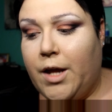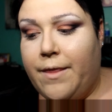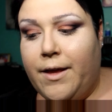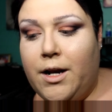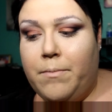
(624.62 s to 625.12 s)
And
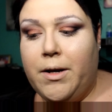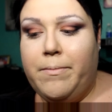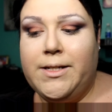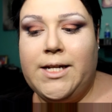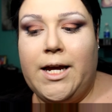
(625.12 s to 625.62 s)
then I'm going to
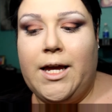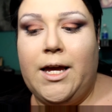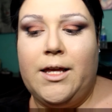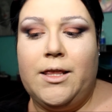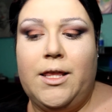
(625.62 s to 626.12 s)
be
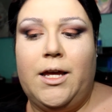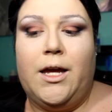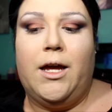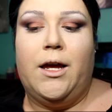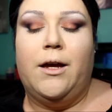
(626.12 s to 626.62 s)
taking
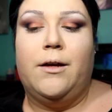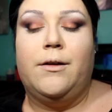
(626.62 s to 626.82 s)
the